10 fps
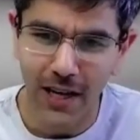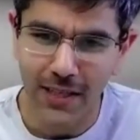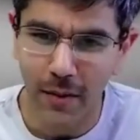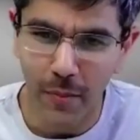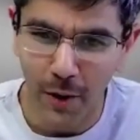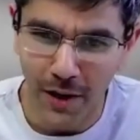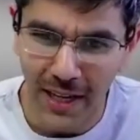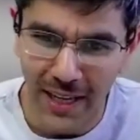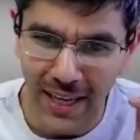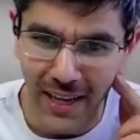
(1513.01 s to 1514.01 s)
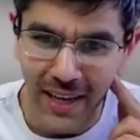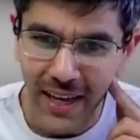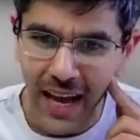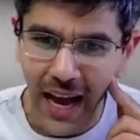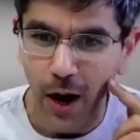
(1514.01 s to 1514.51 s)
ask about like, hey,
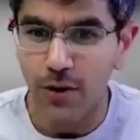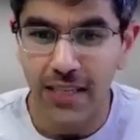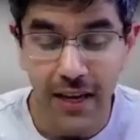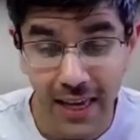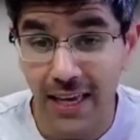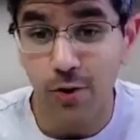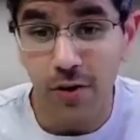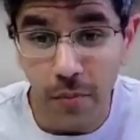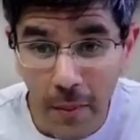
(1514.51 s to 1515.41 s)
how was that? Hey, you